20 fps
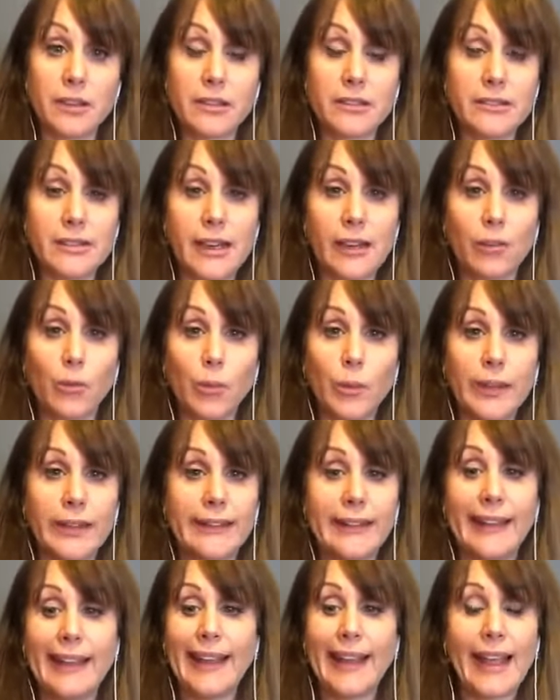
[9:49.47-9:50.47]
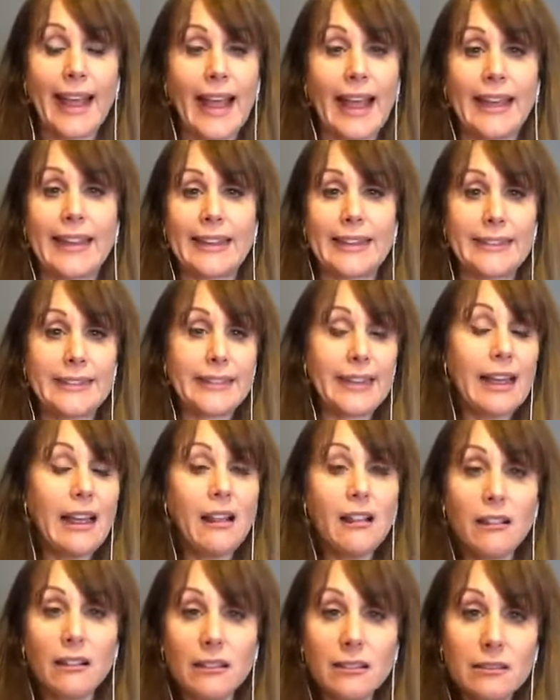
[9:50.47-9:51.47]
doubt when I could
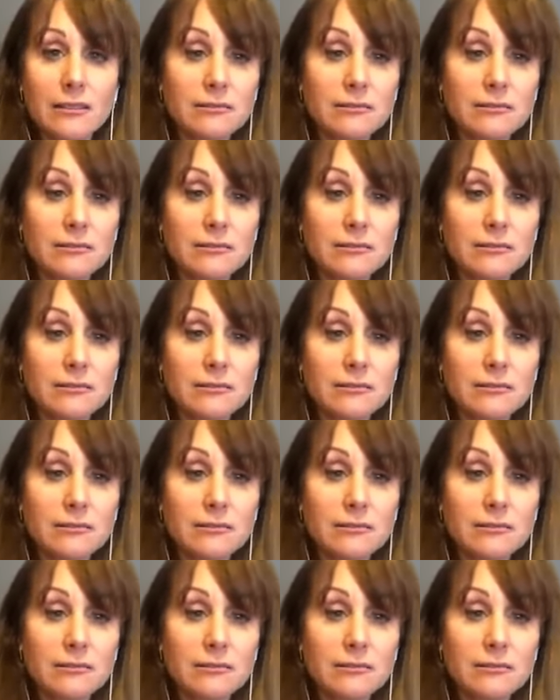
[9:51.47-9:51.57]
tell